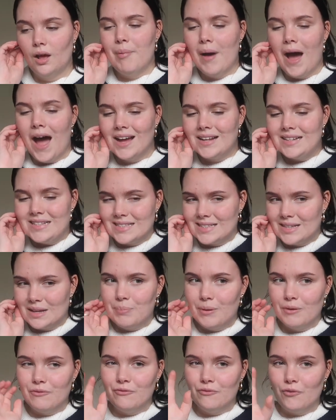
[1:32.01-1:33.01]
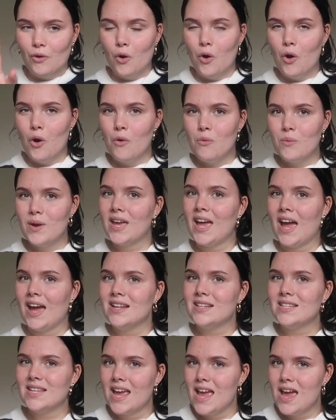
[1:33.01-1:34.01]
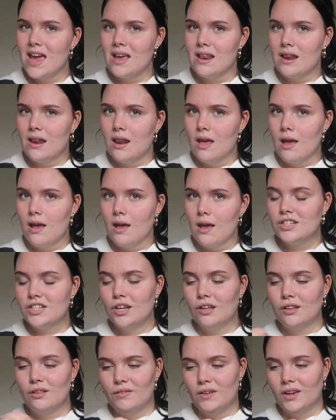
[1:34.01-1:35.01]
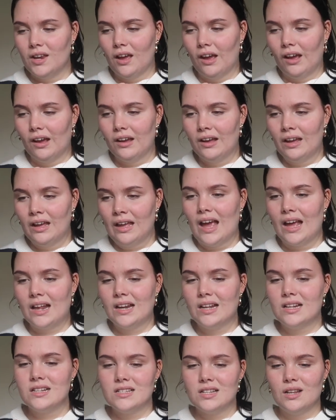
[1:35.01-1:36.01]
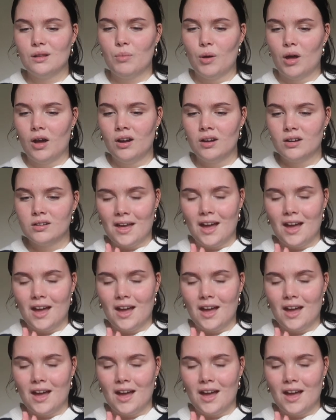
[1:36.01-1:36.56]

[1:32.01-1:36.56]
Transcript: But before we get into the video and into the book,